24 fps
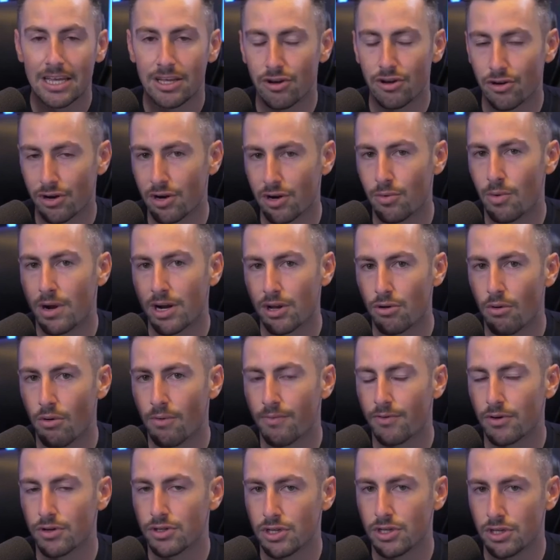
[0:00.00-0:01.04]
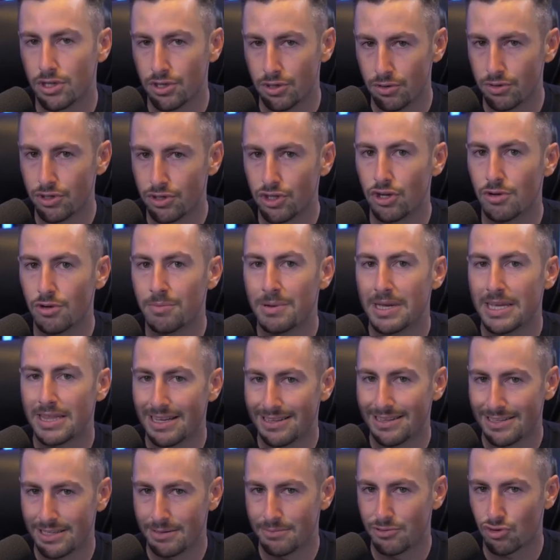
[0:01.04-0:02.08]
You're going to want to go over to YouTube, hit
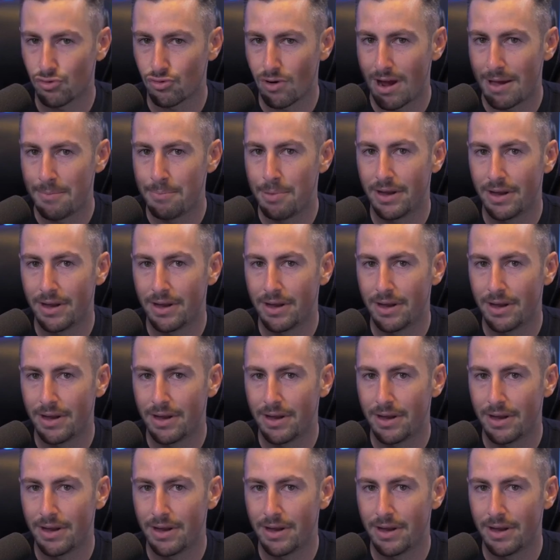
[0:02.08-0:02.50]
that subscribe